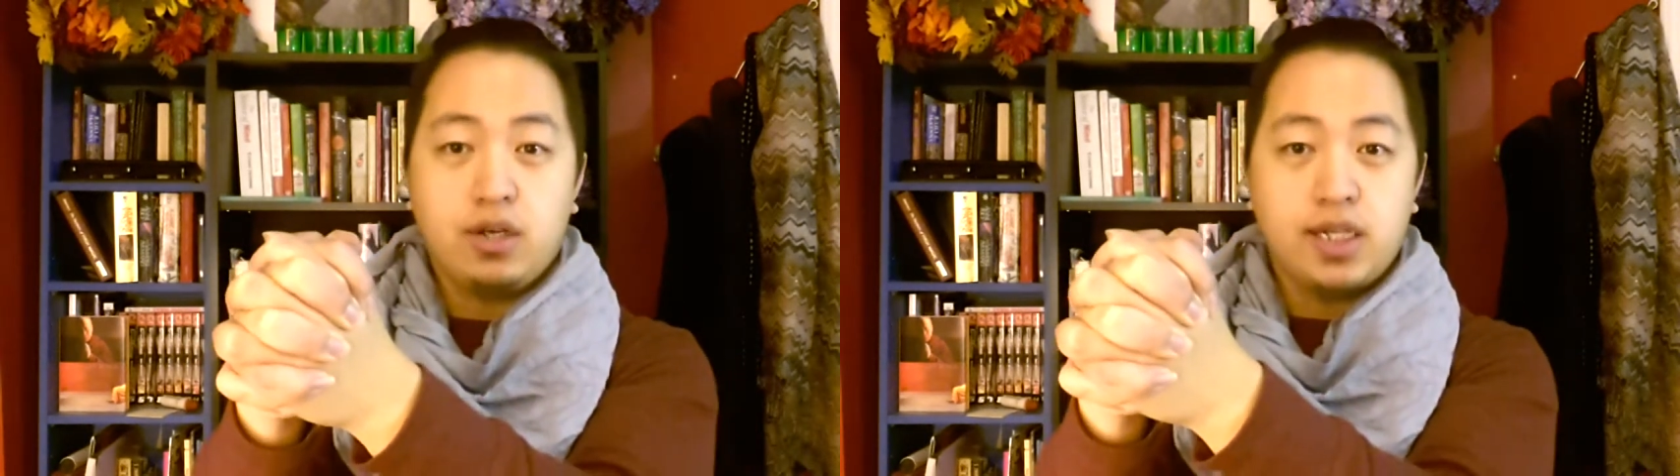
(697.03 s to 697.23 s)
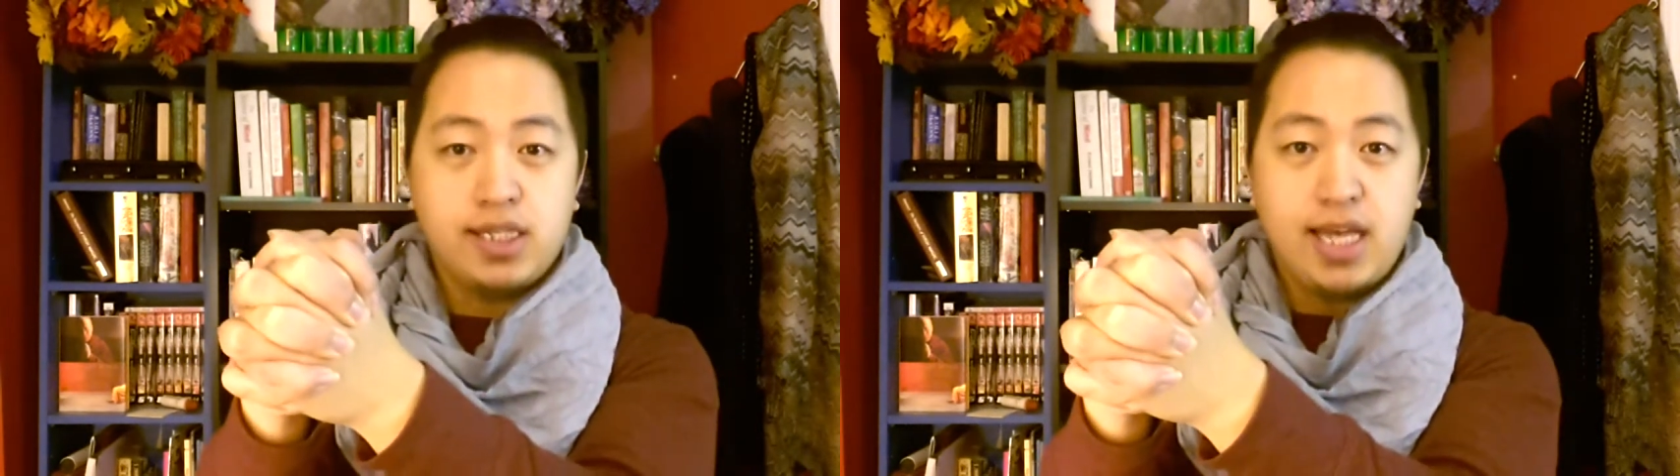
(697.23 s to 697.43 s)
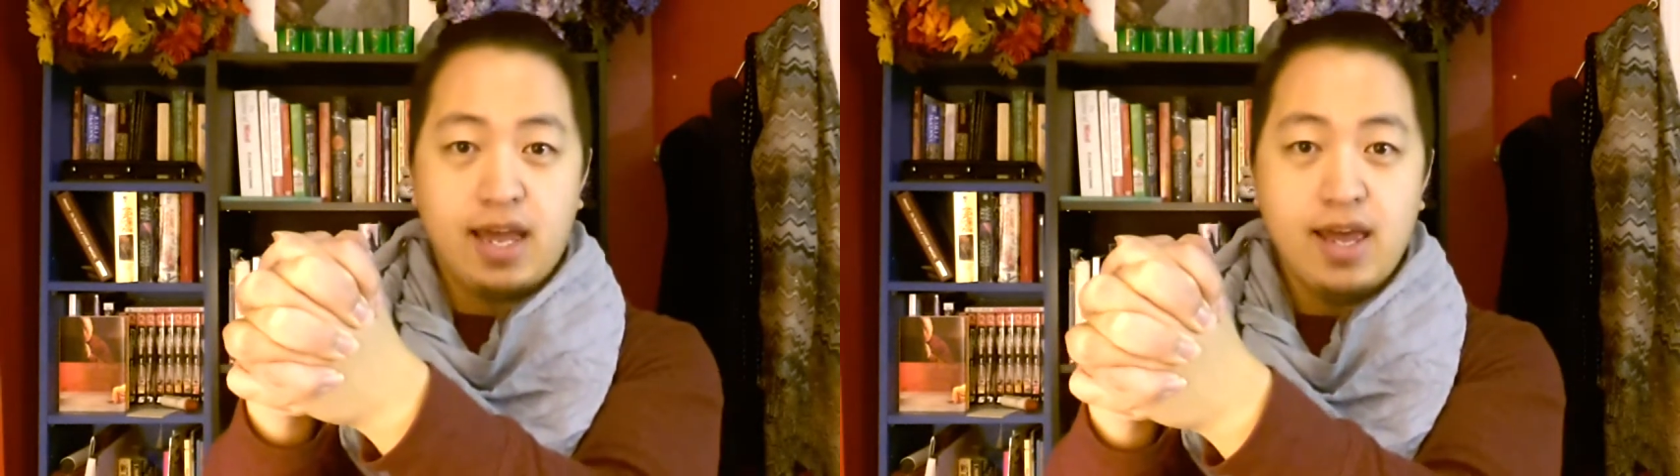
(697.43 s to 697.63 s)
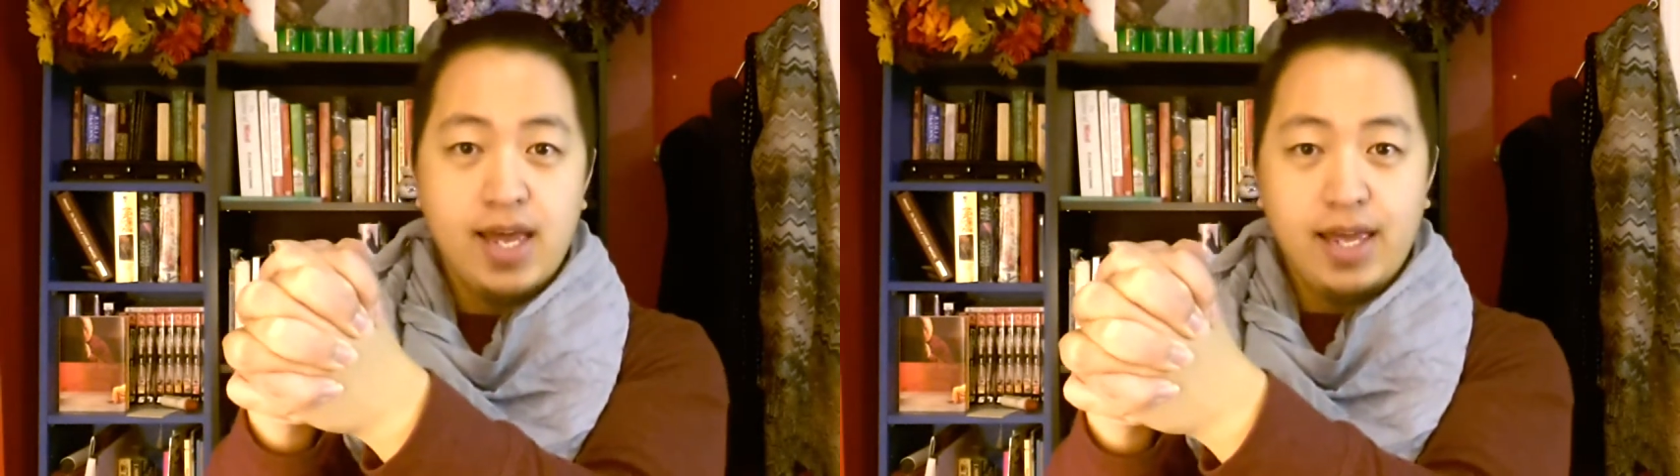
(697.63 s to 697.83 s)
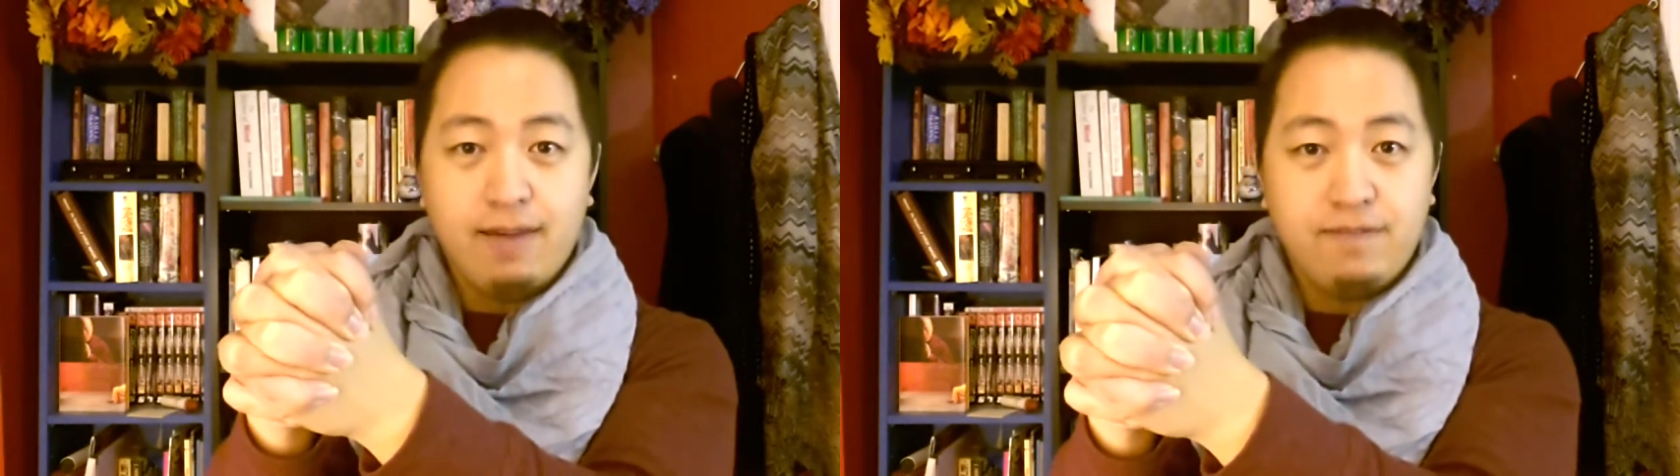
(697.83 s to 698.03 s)
You can say
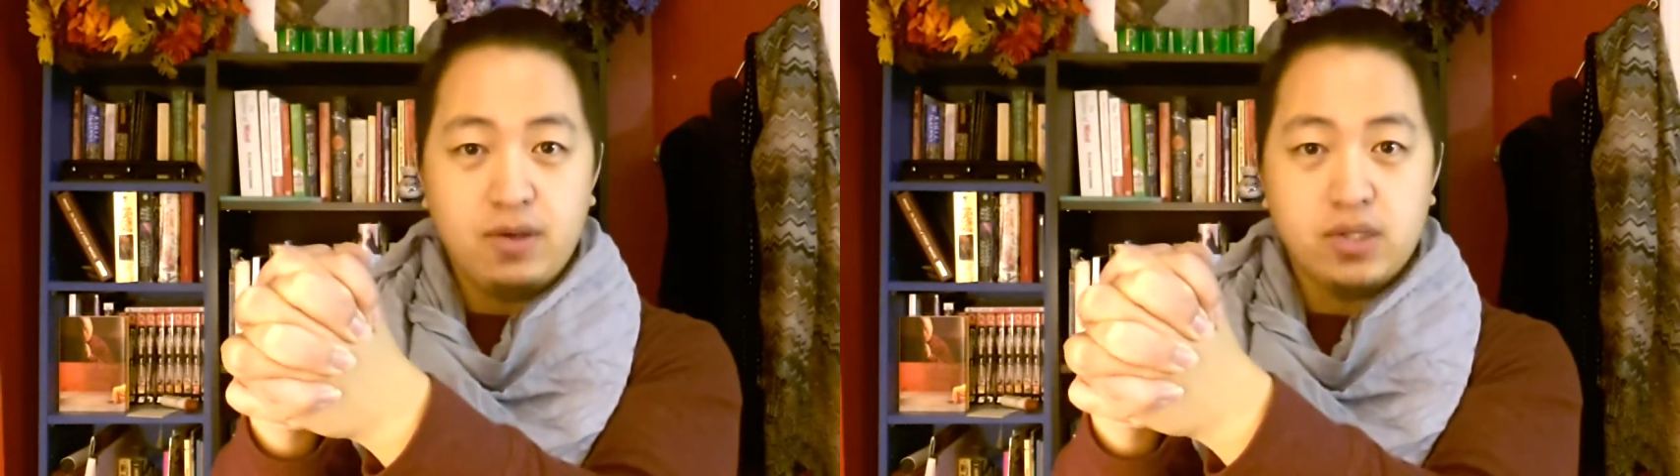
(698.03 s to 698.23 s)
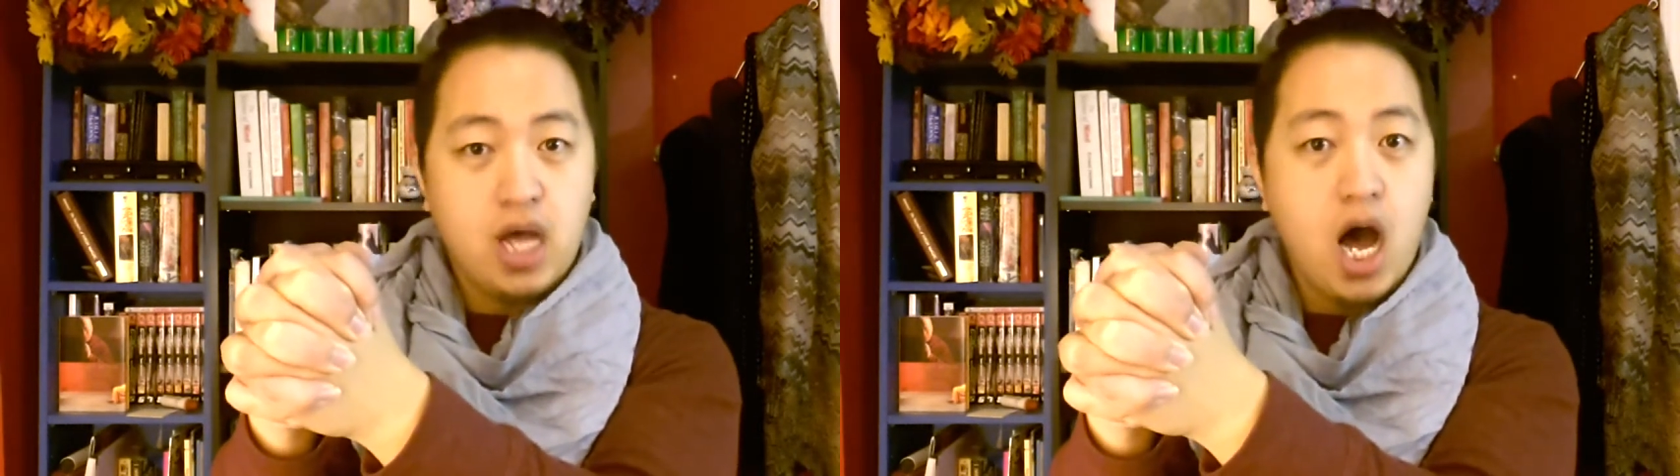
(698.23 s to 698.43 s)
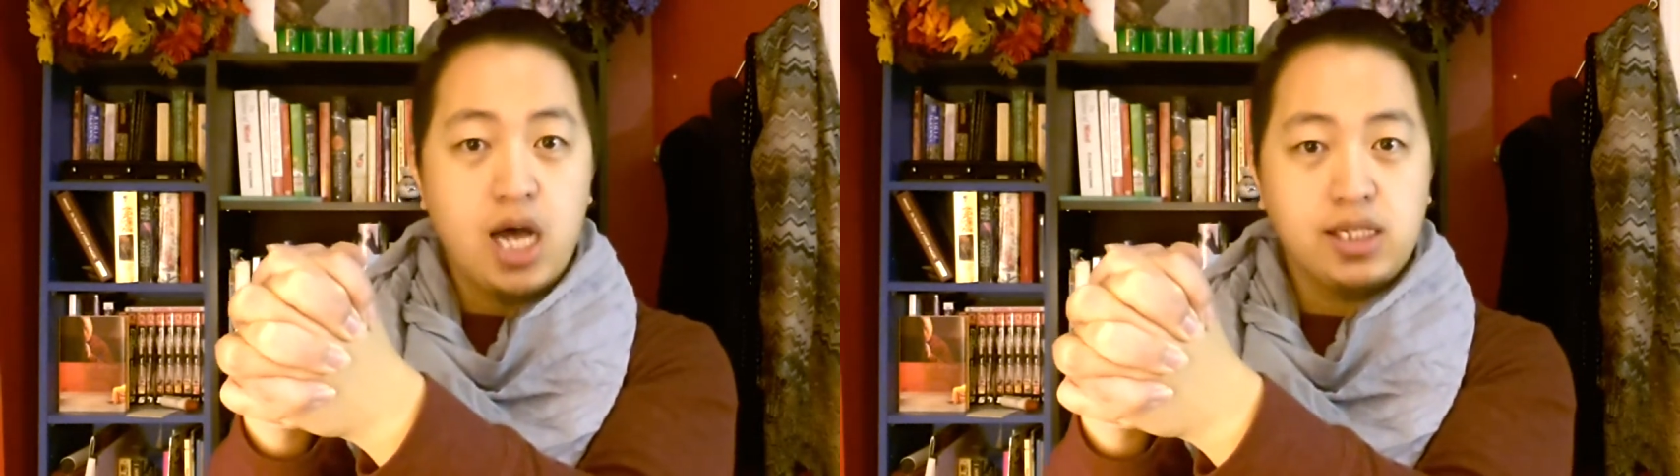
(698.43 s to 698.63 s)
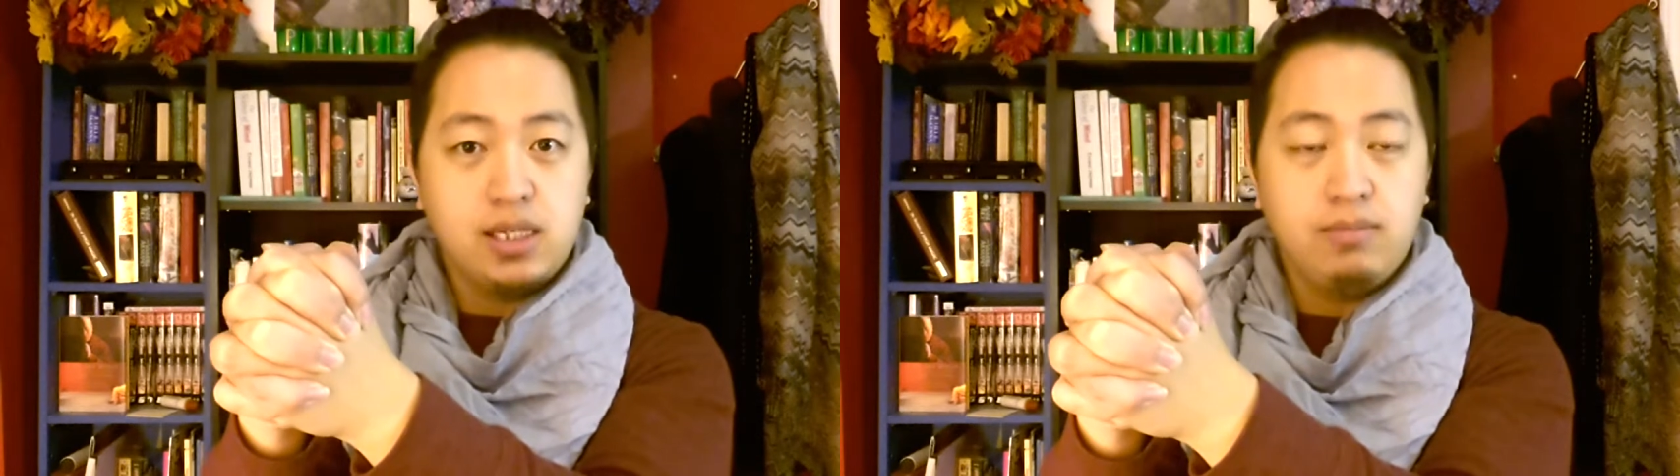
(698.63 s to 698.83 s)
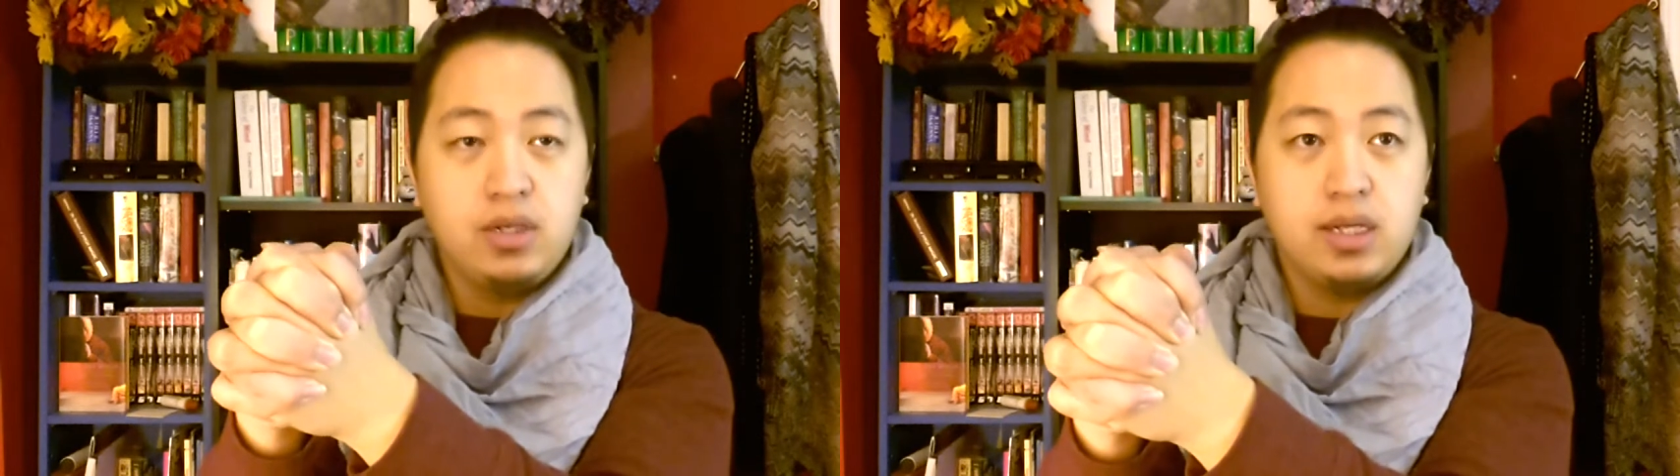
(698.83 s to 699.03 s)
it feels awesome.